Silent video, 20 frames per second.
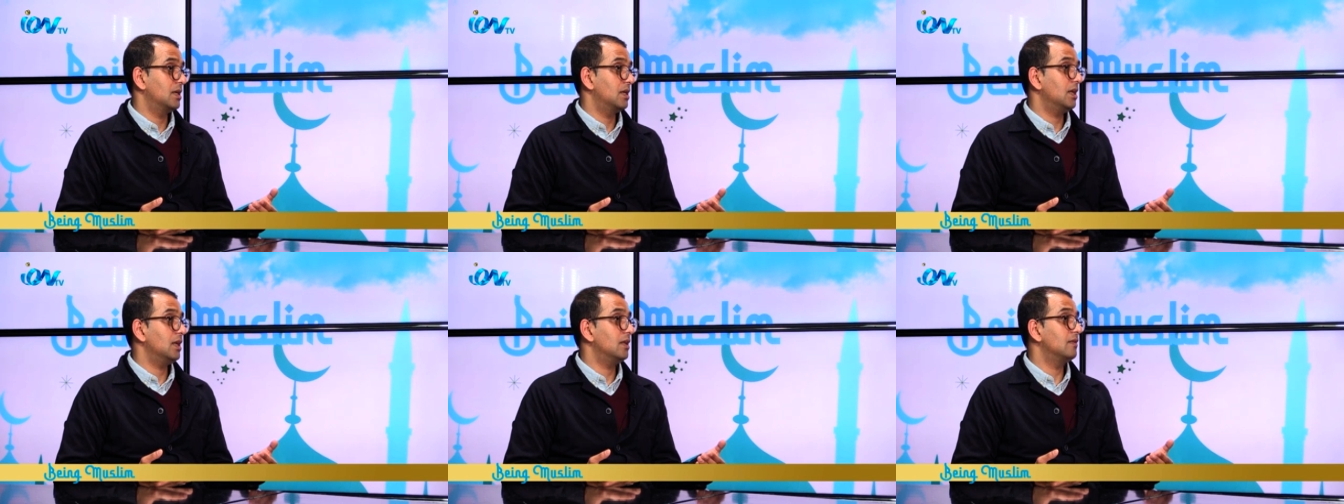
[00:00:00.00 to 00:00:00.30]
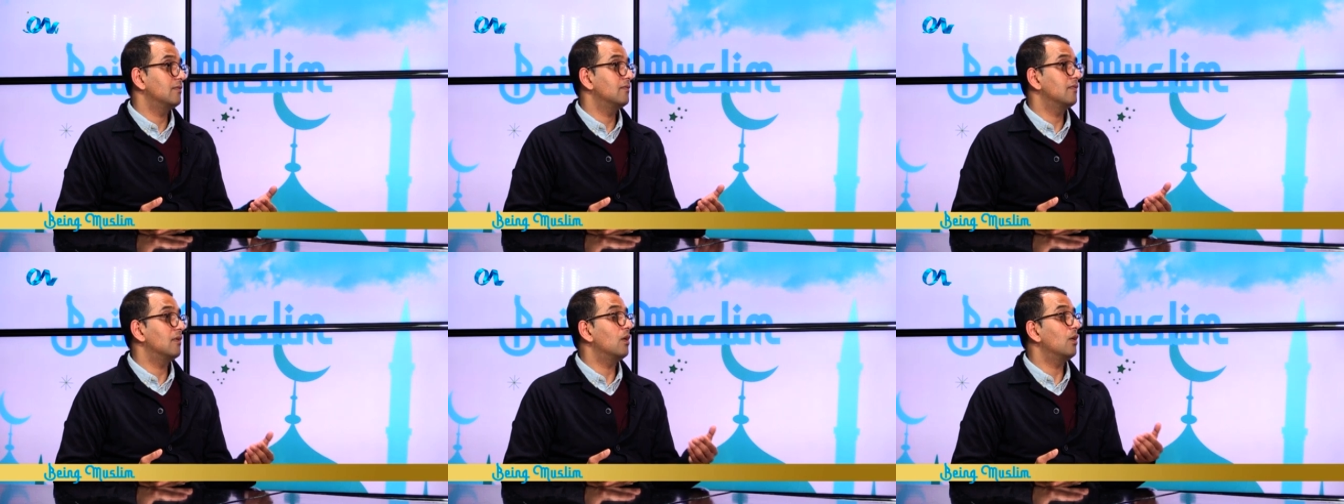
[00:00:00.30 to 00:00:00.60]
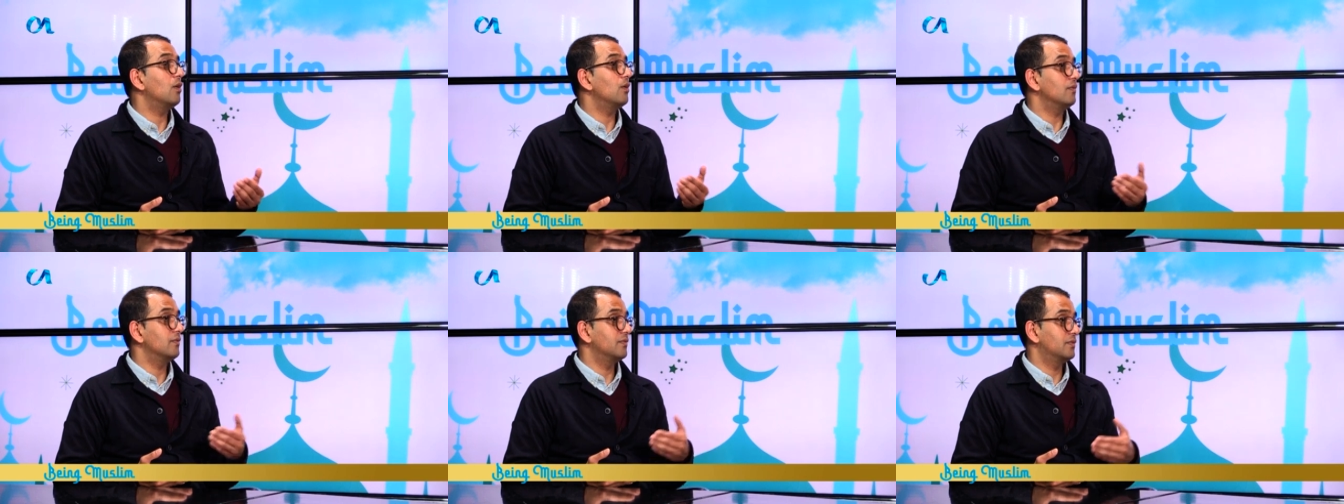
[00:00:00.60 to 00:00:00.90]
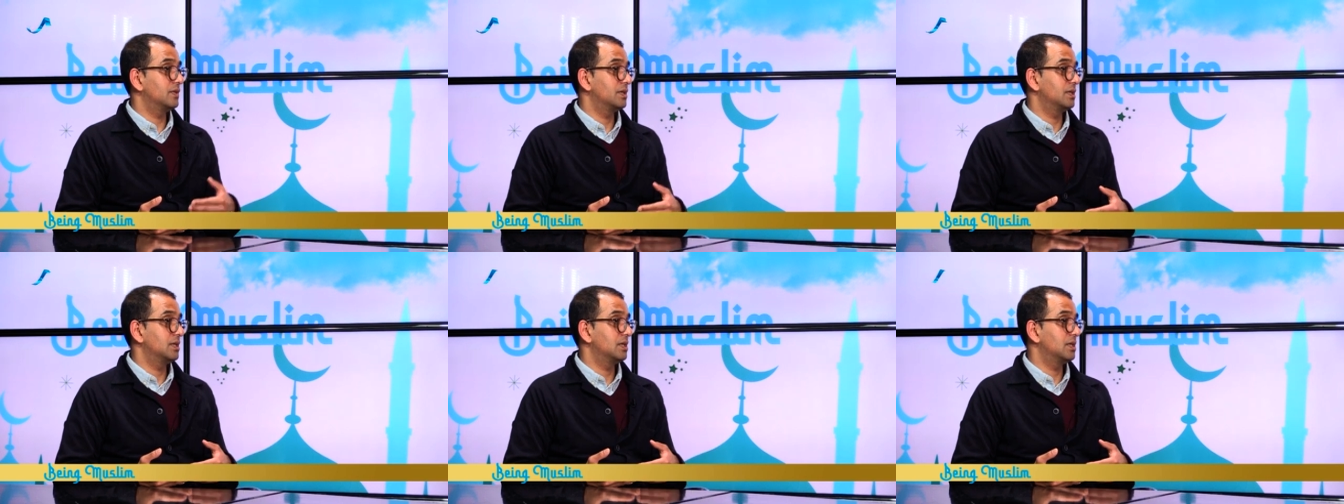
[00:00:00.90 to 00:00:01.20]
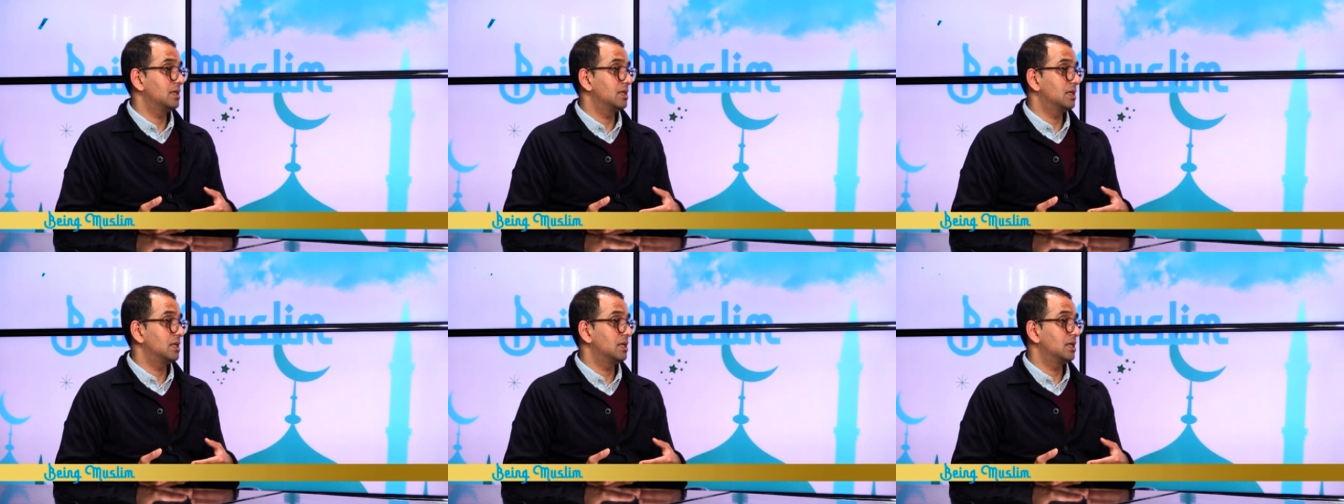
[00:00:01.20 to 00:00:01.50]
involved,
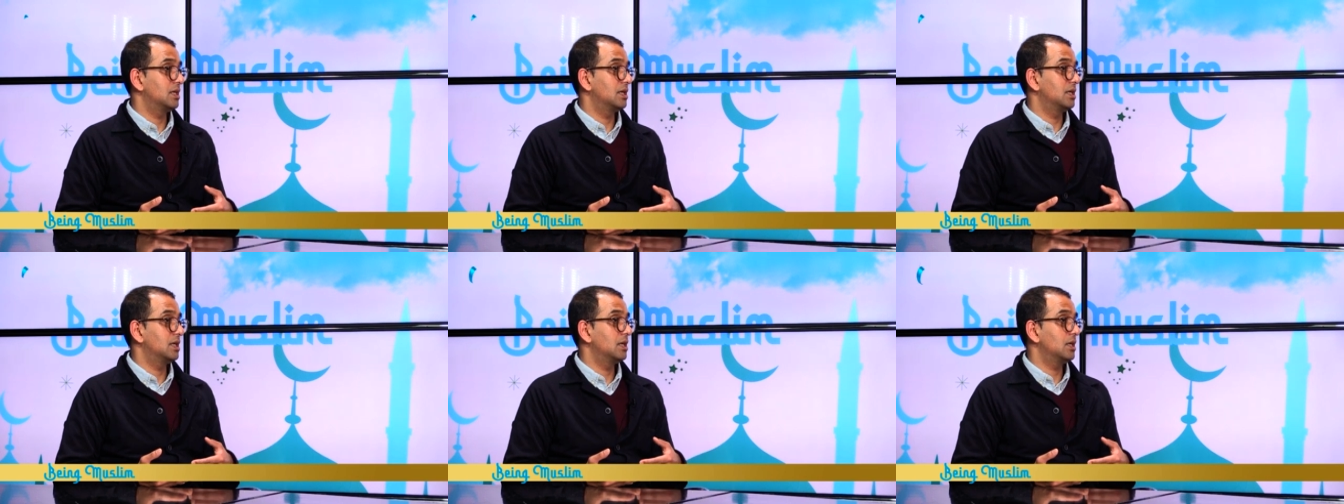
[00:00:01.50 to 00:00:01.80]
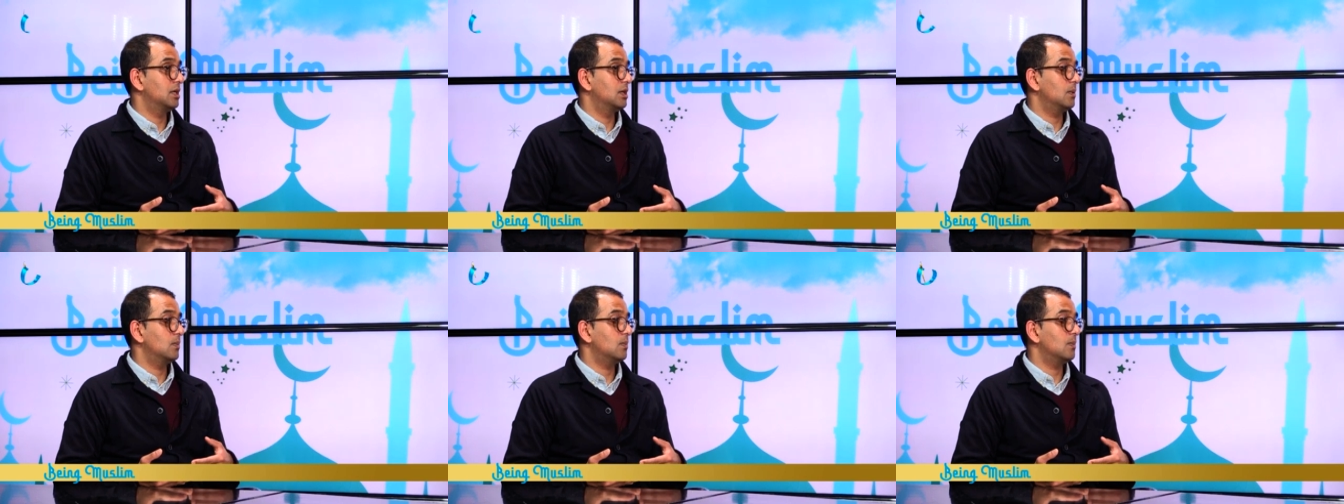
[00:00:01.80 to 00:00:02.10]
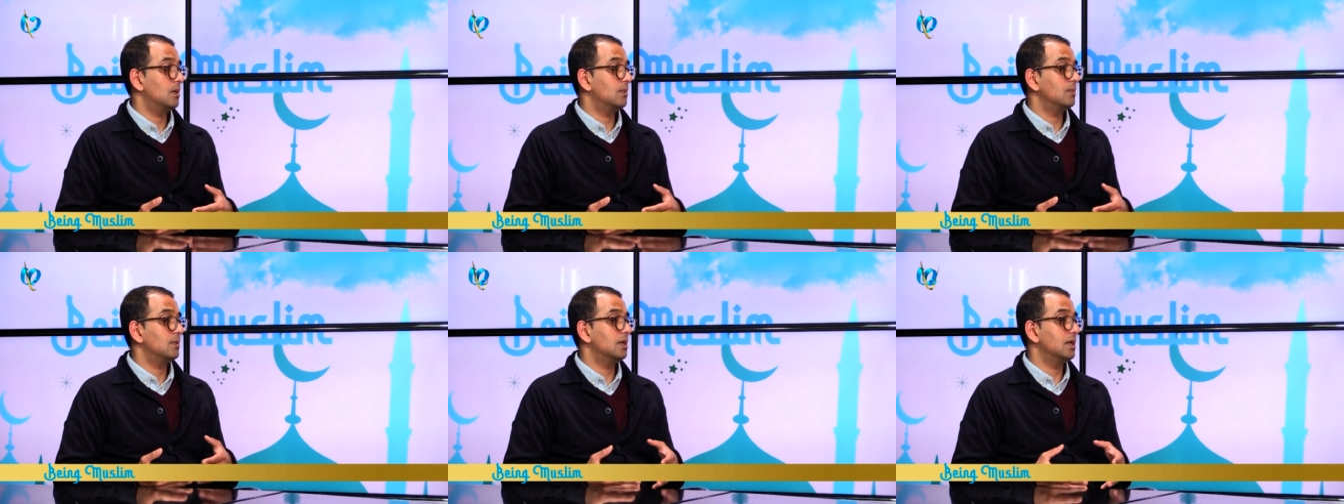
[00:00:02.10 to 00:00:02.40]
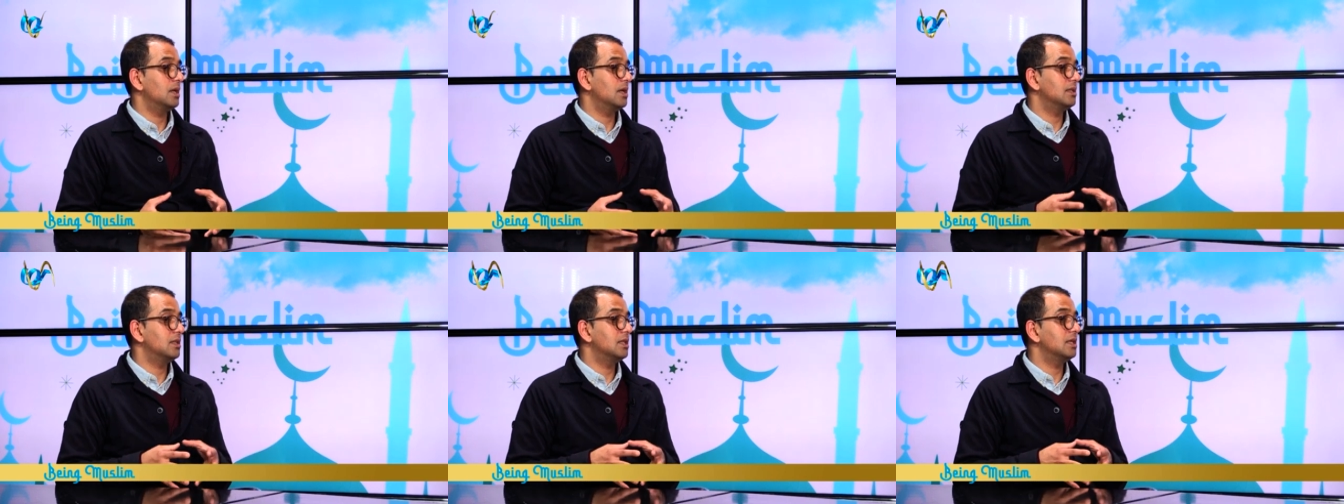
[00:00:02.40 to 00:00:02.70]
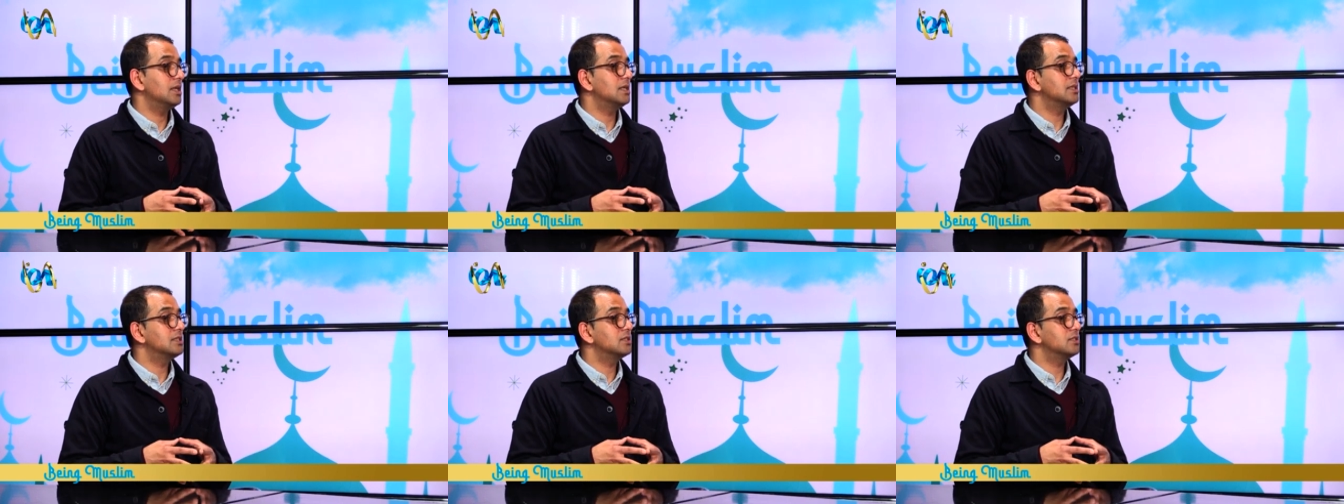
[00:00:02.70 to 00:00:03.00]
the
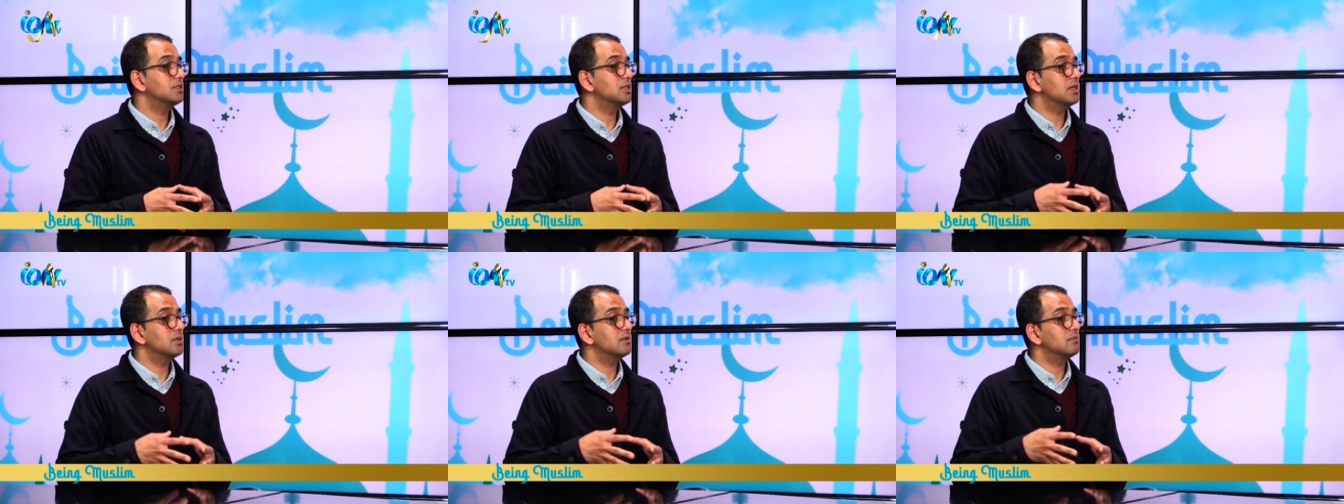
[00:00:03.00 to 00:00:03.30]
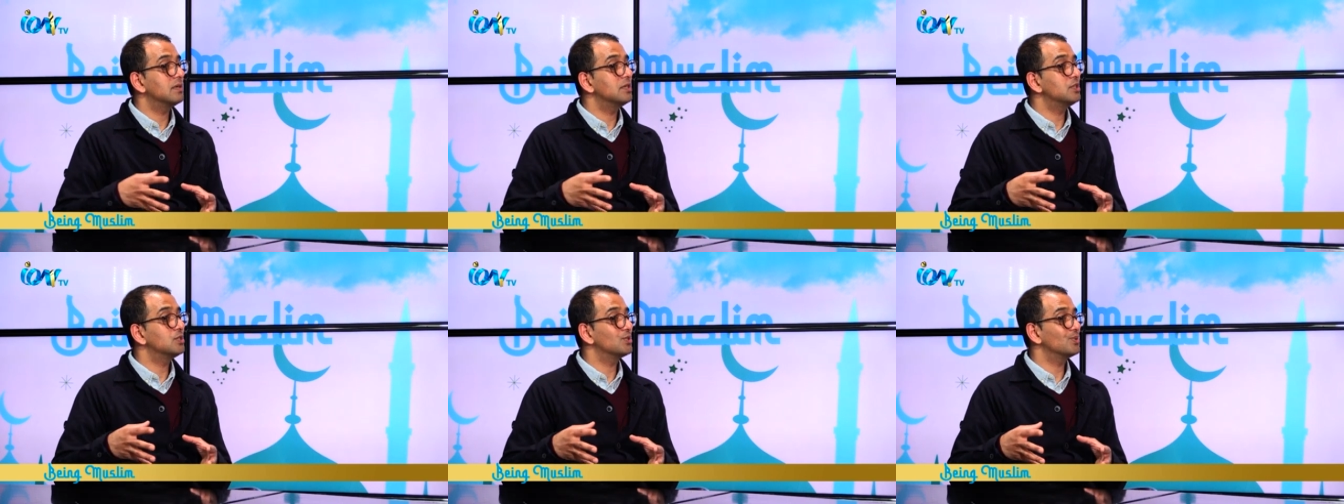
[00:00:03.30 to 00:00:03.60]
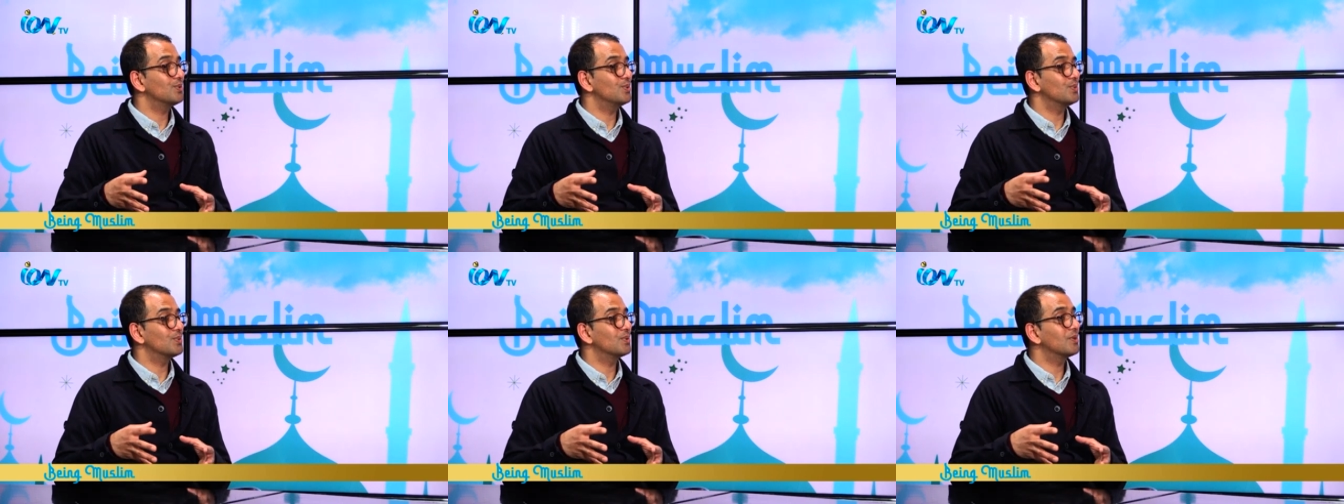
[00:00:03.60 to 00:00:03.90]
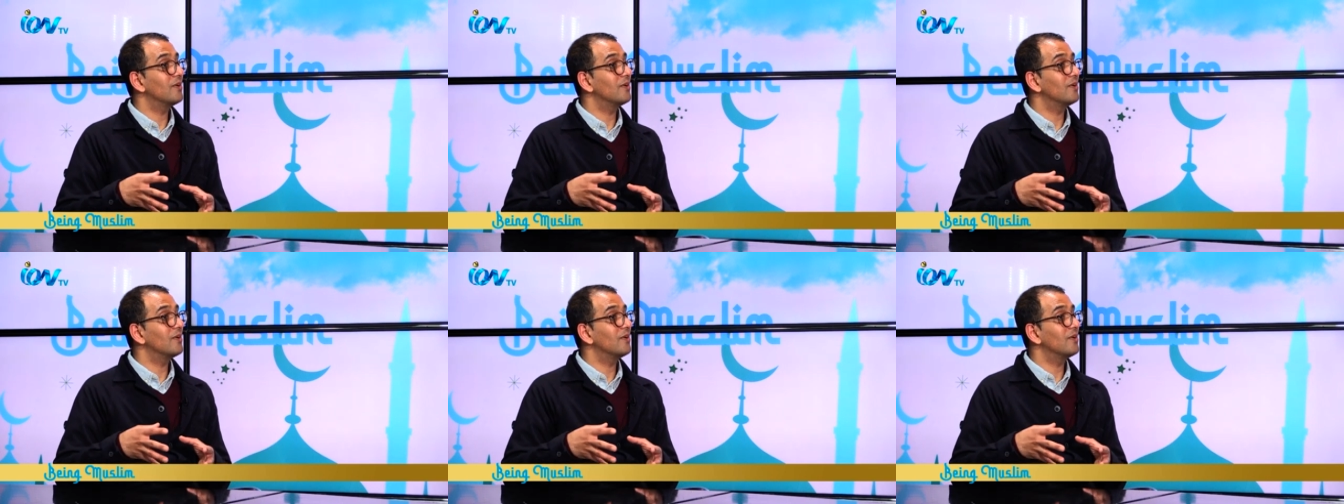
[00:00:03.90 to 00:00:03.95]
intergenerational